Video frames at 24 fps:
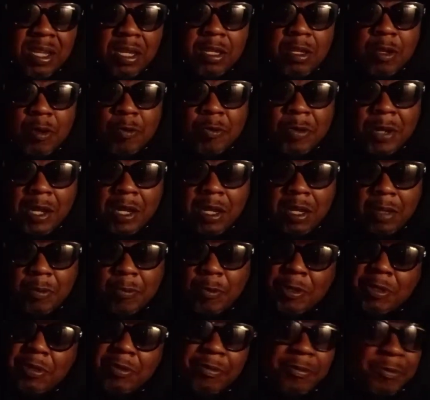say your
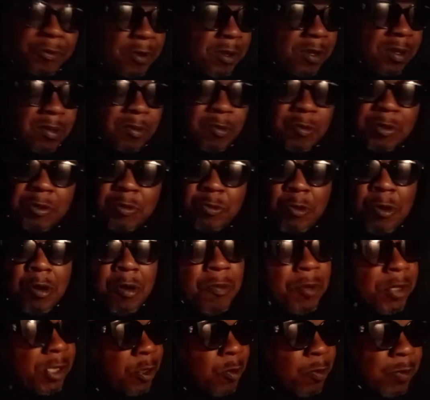name. What the fuck? What's
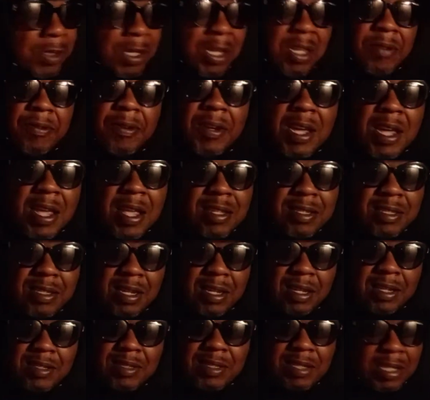wrong with you diva ass
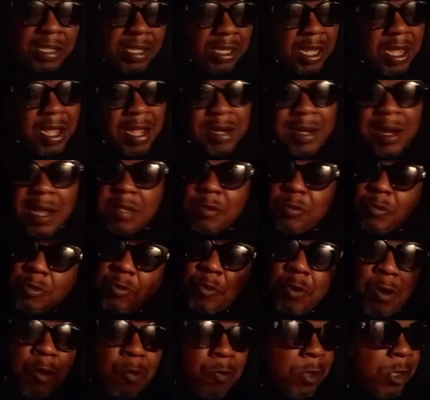nigga? See, that's
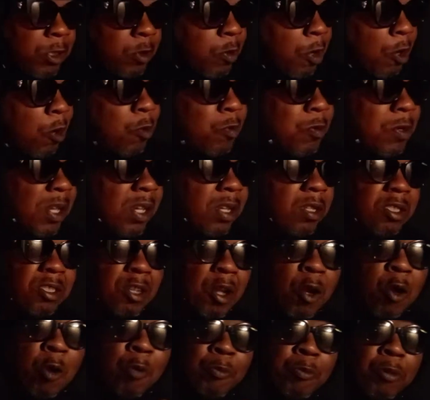what's wrong with you old niggas.
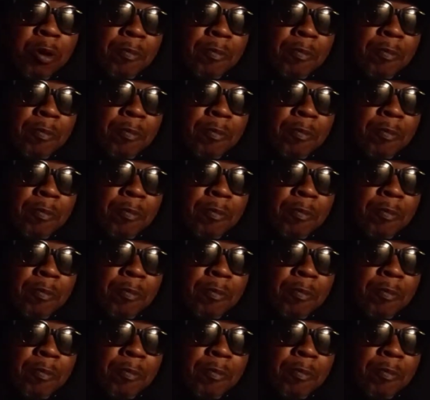Y'all